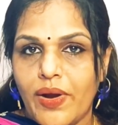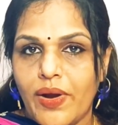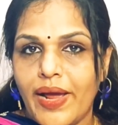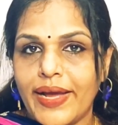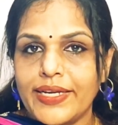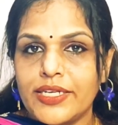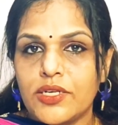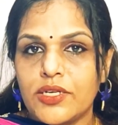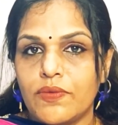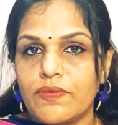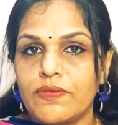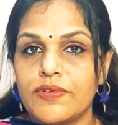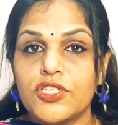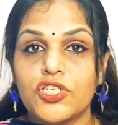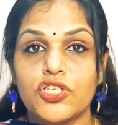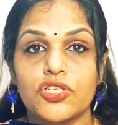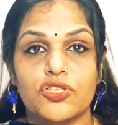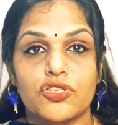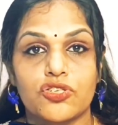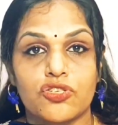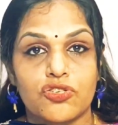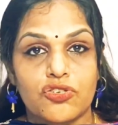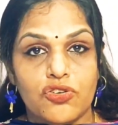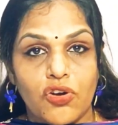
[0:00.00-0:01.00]
right, which
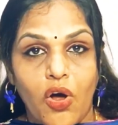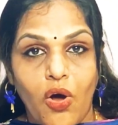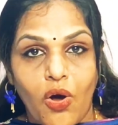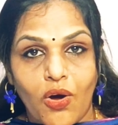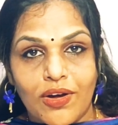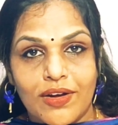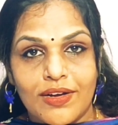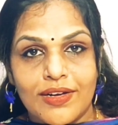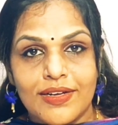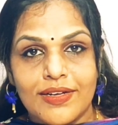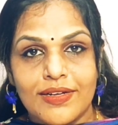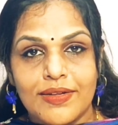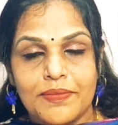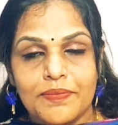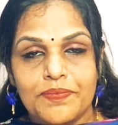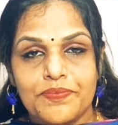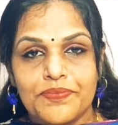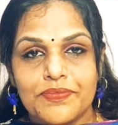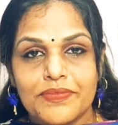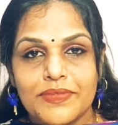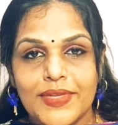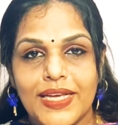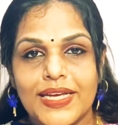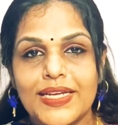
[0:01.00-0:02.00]
is wrong.
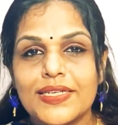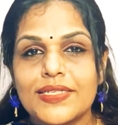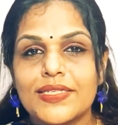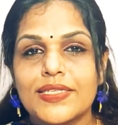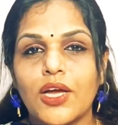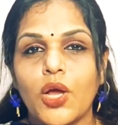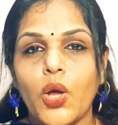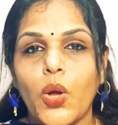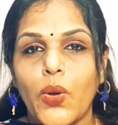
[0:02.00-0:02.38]
It is the